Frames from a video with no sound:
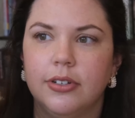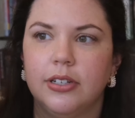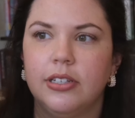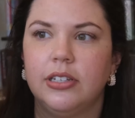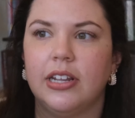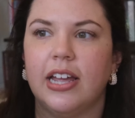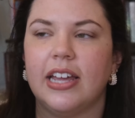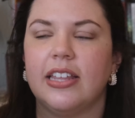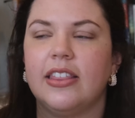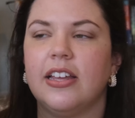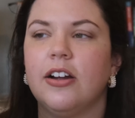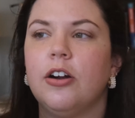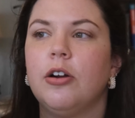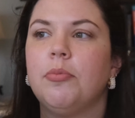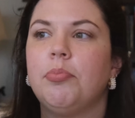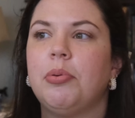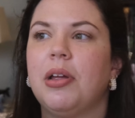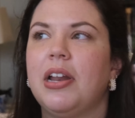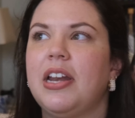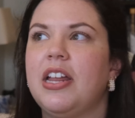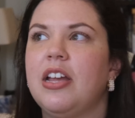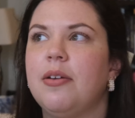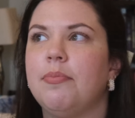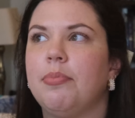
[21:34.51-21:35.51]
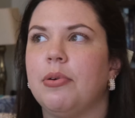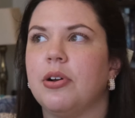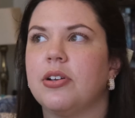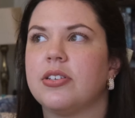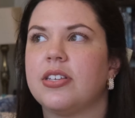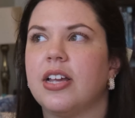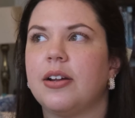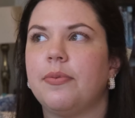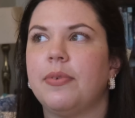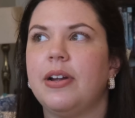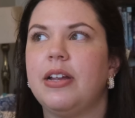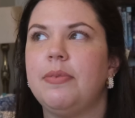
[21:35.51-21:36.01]
Like, there are plenty of books
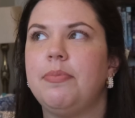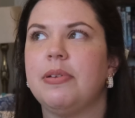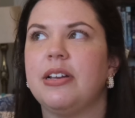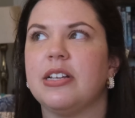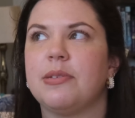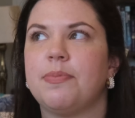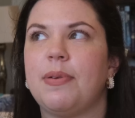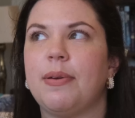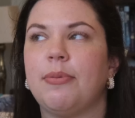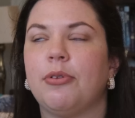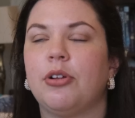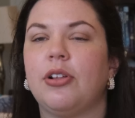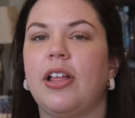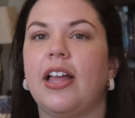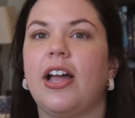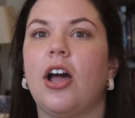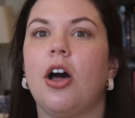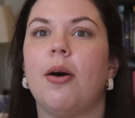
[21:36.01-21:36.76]
I read because people are like,